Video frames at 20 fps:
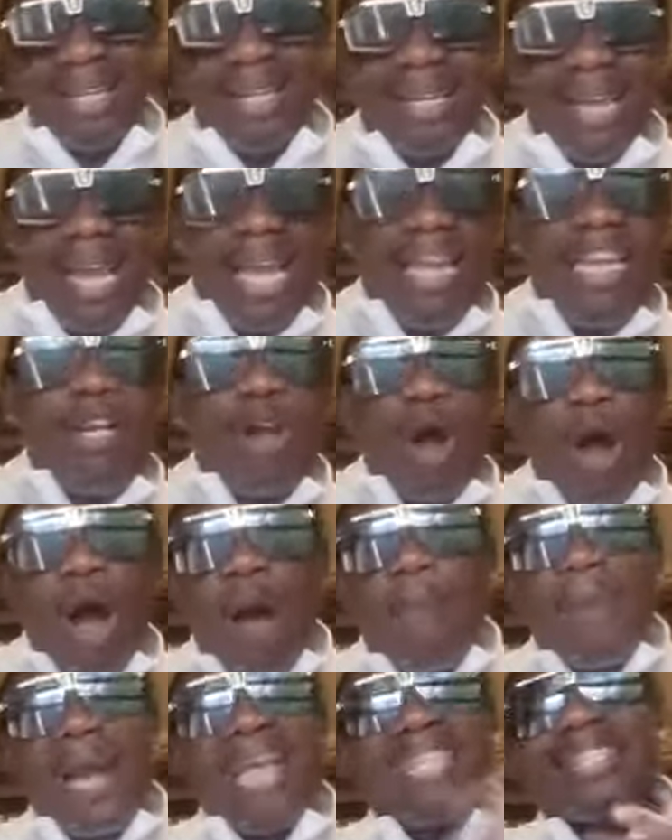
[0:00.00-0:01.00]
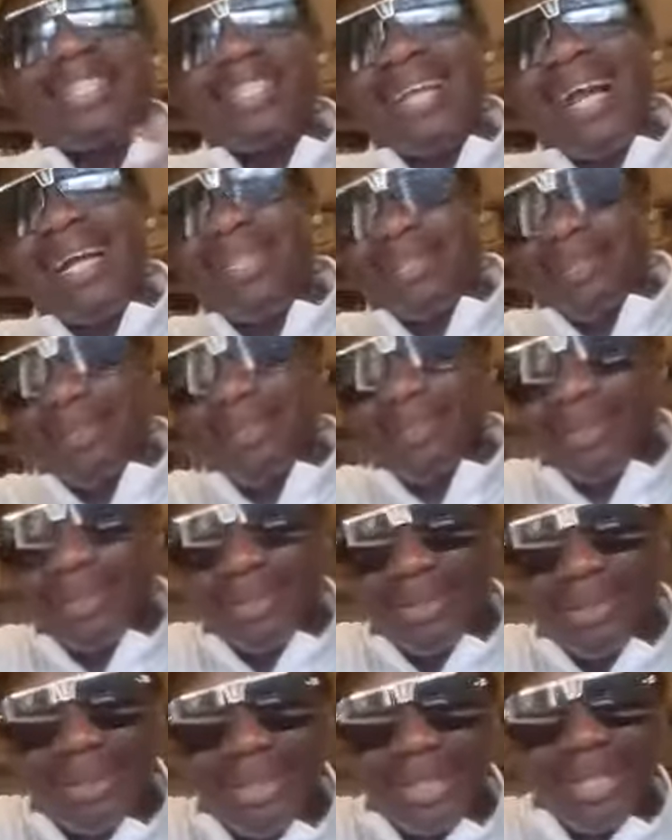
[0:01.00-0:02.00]
and in all my struggle,
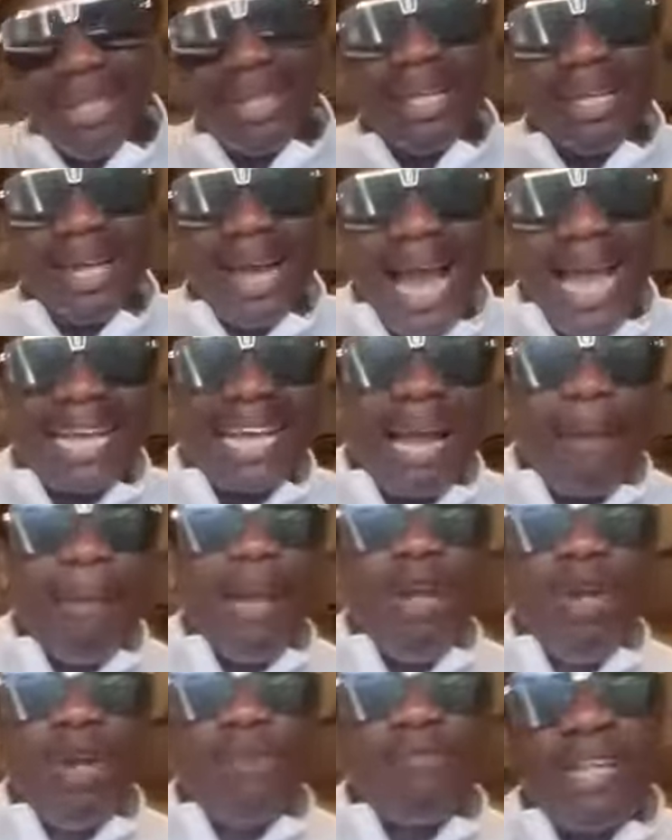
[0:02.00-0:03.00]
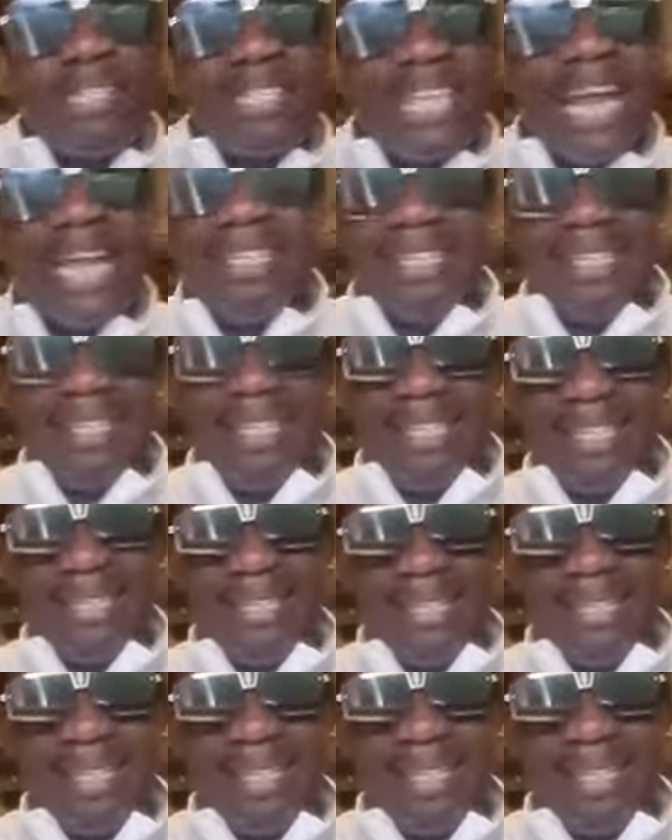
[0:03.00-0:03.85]
I come and look for a side chick.